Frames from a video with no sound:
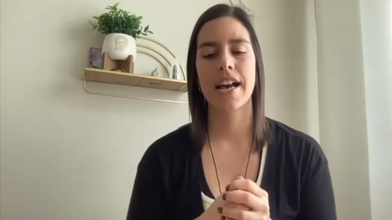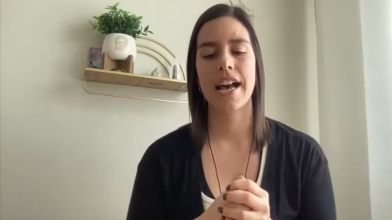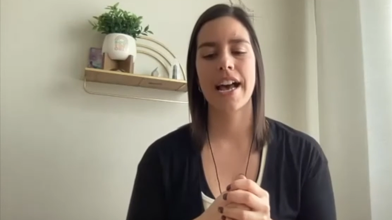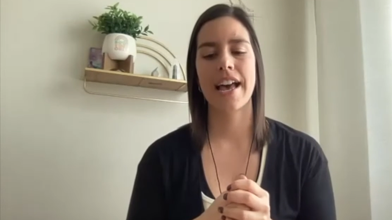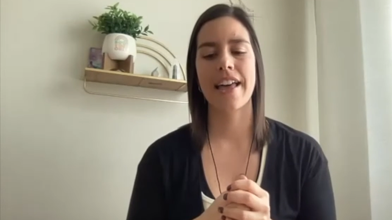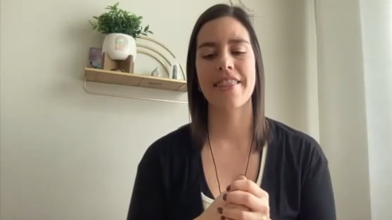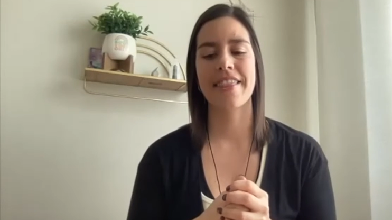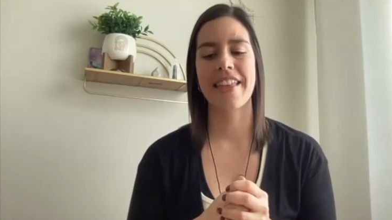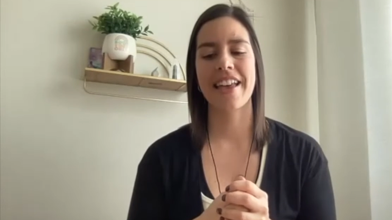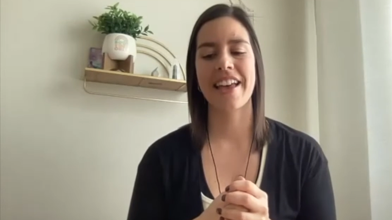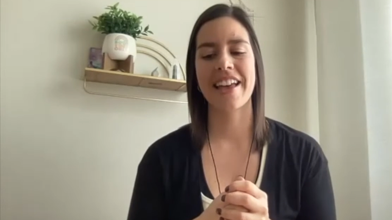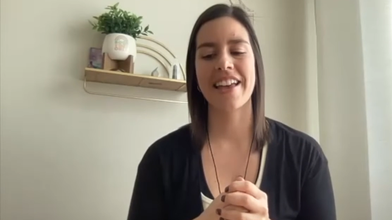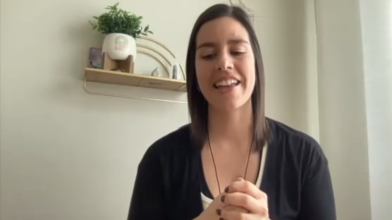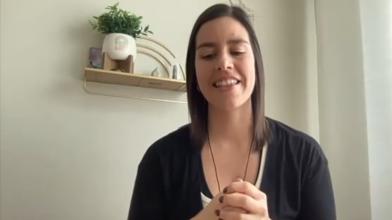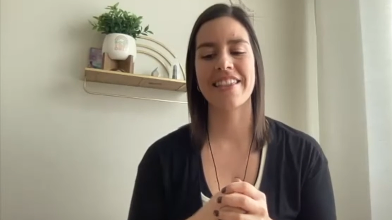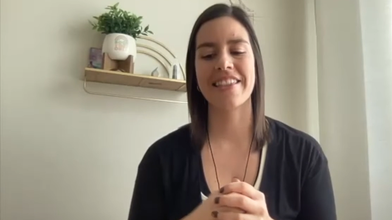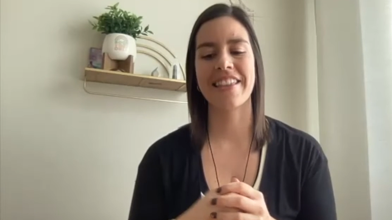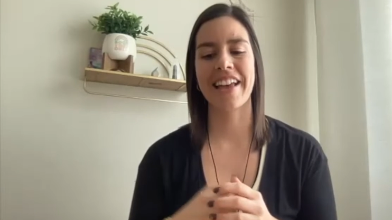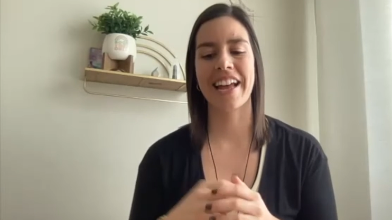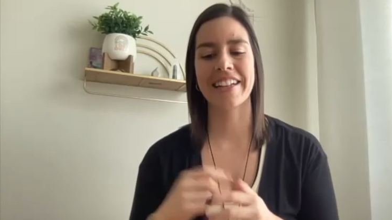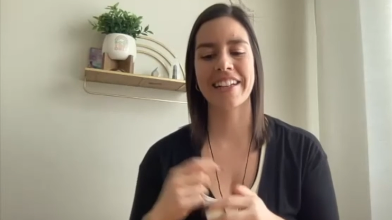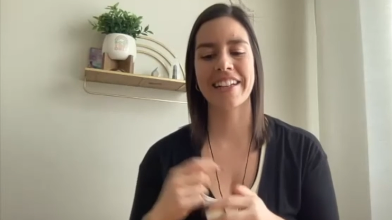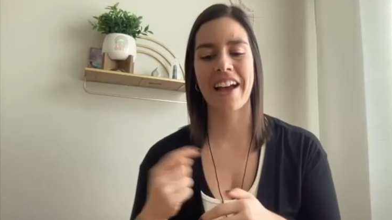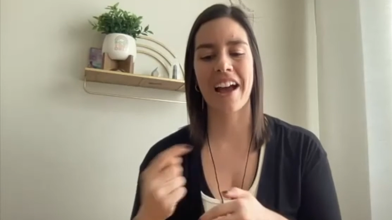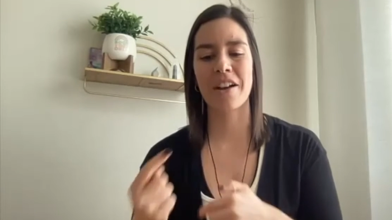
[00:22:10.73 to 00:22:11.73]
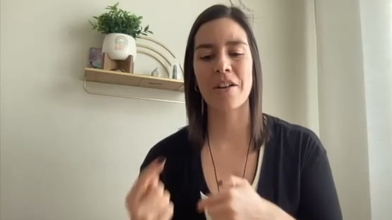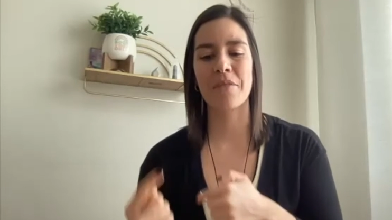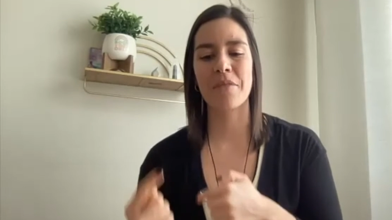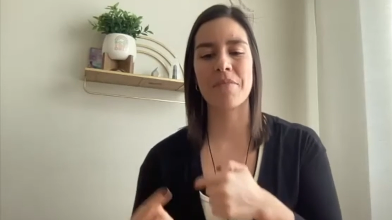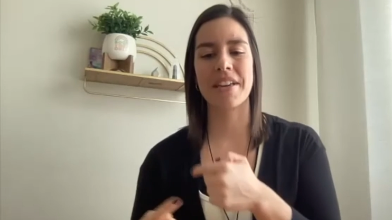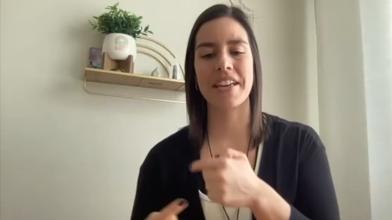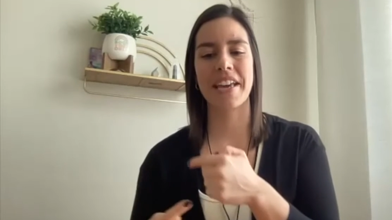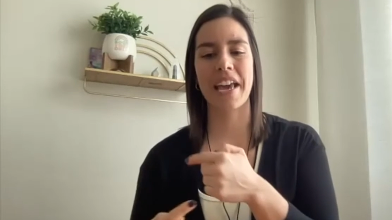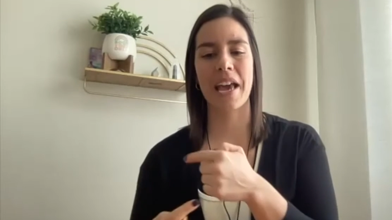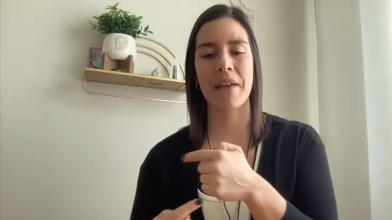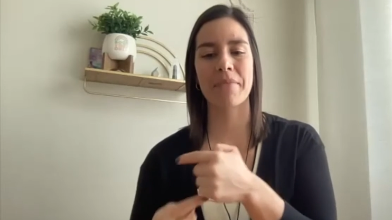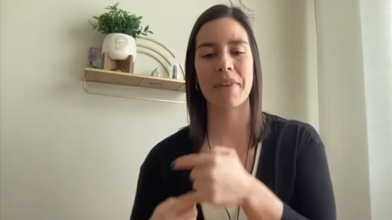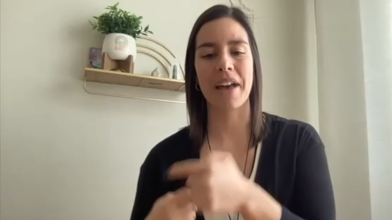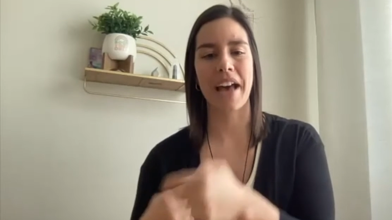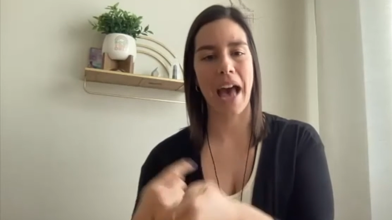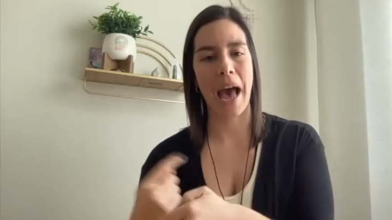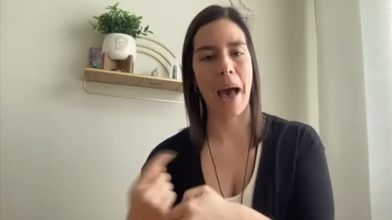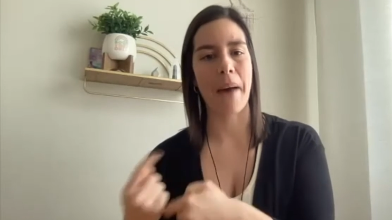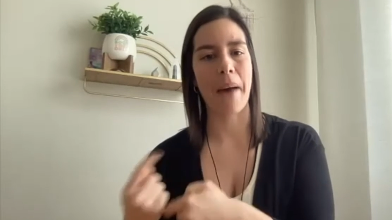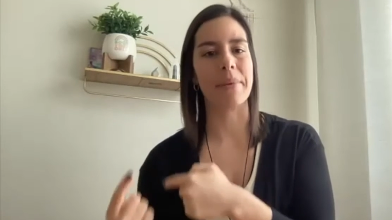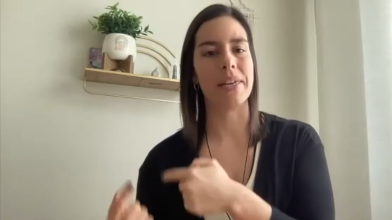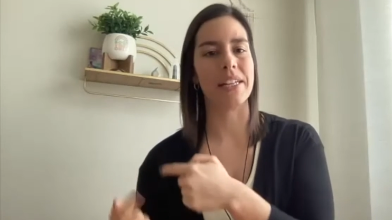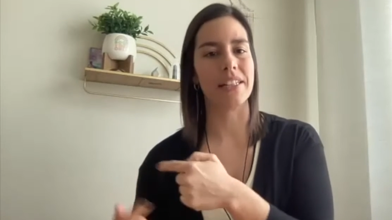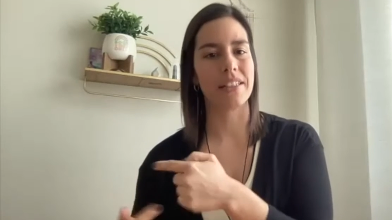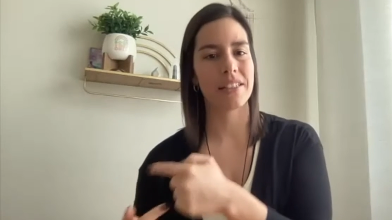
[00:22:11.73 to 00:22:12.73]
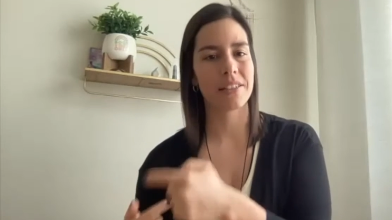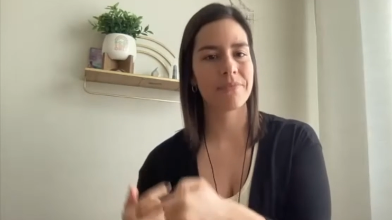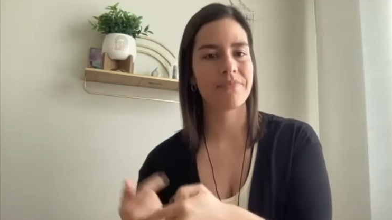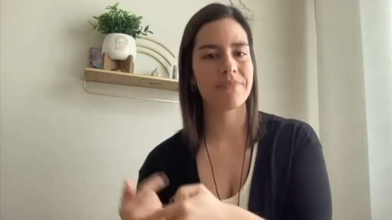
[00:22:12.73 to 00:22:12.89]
And then that kind of became a habit,